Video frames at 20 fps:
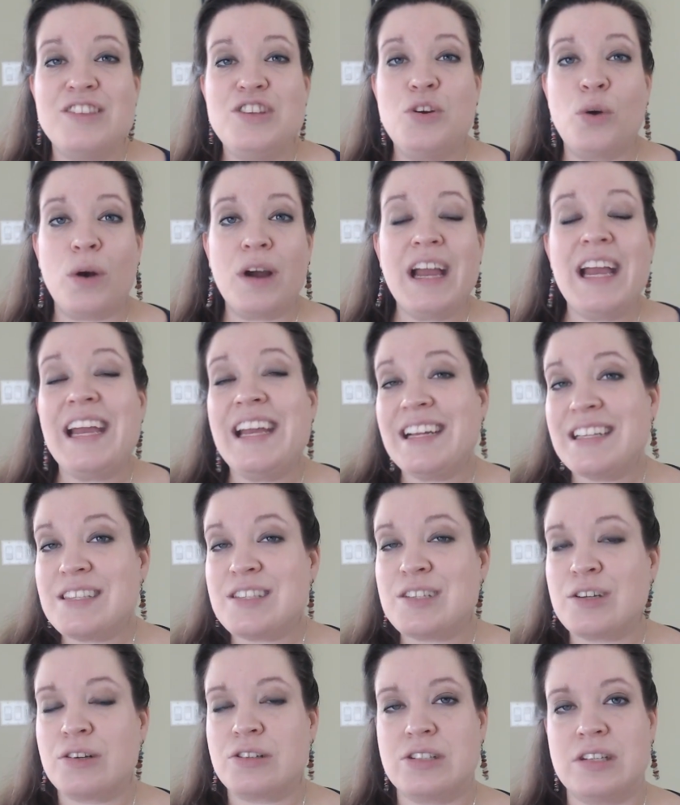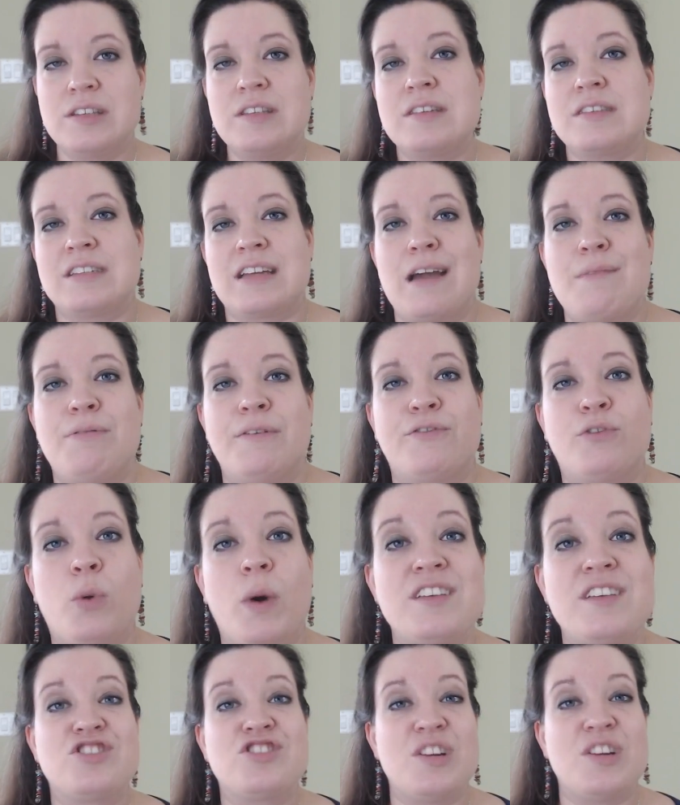Your answer to this type
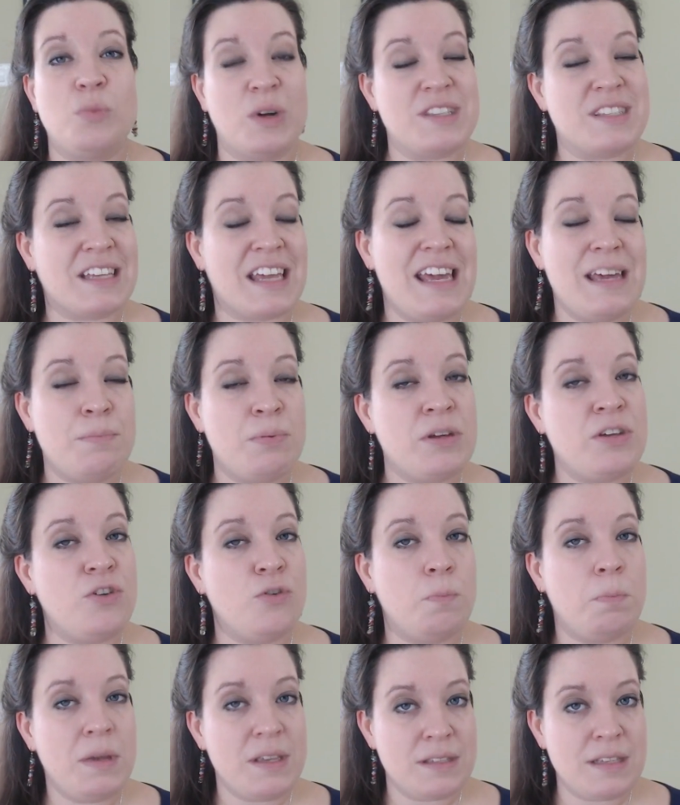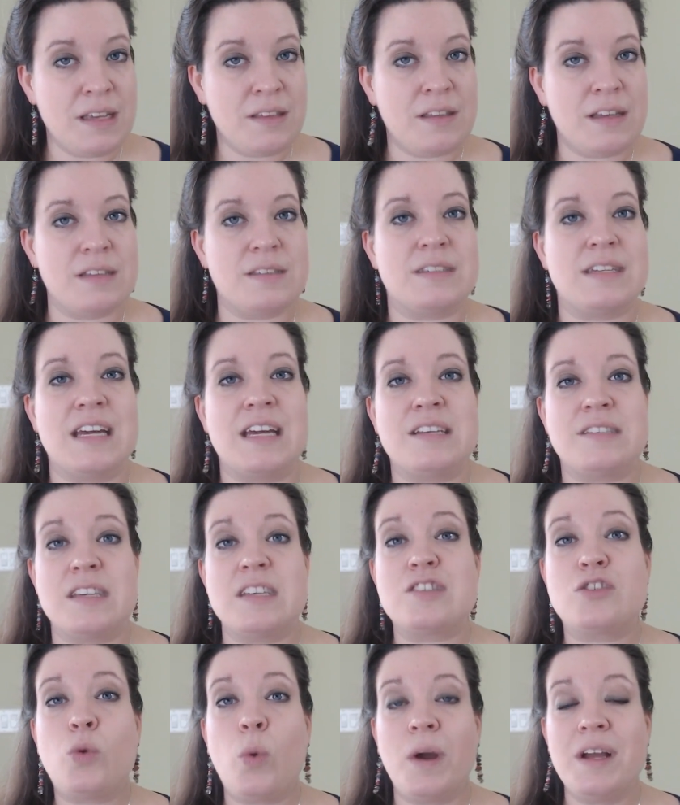question, what's keeping you busy these
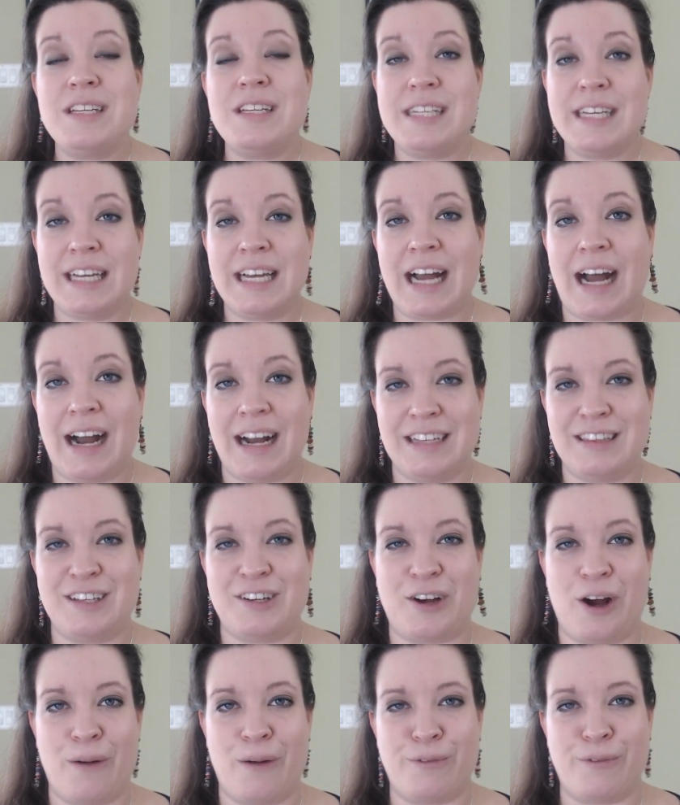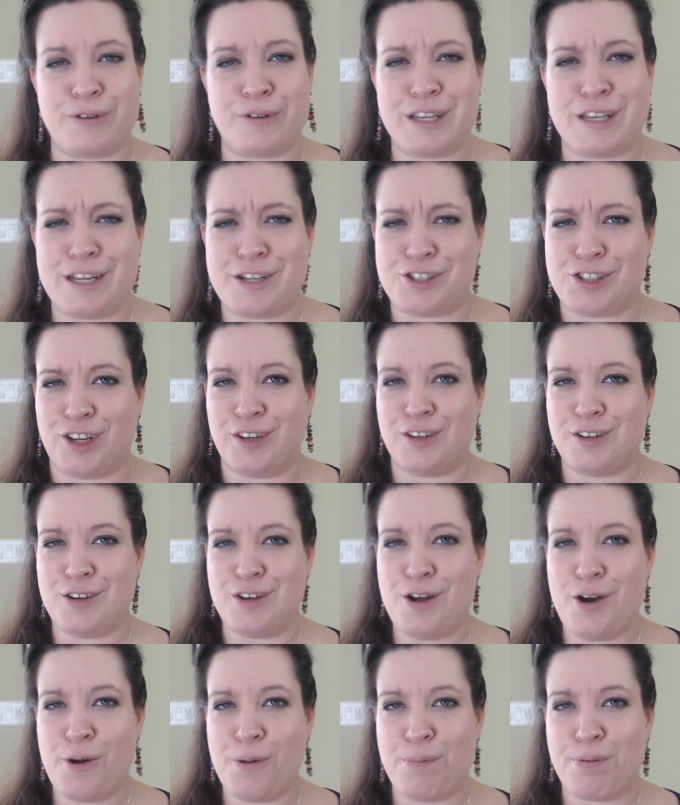days, is going to guide the conversation.
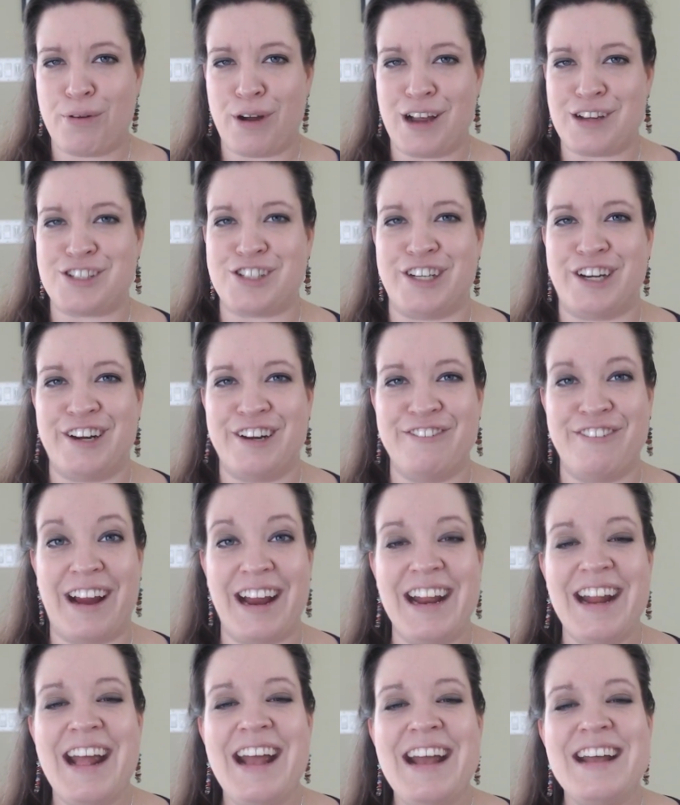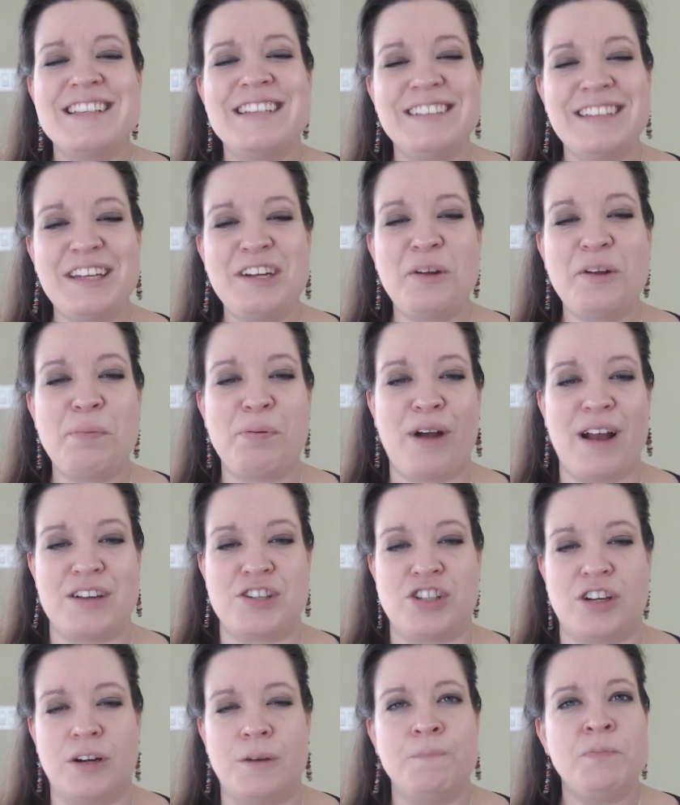No pressure, right? It's a little
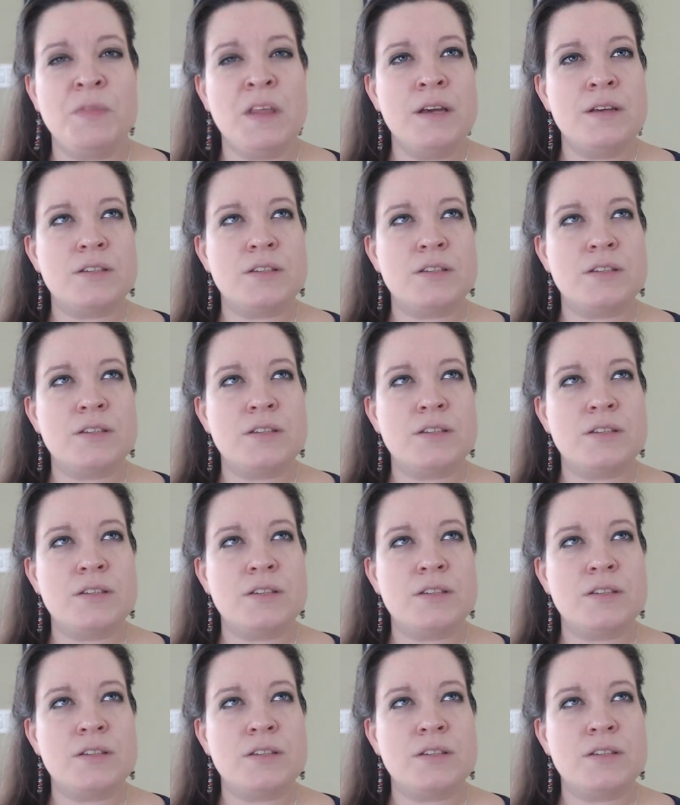pressure.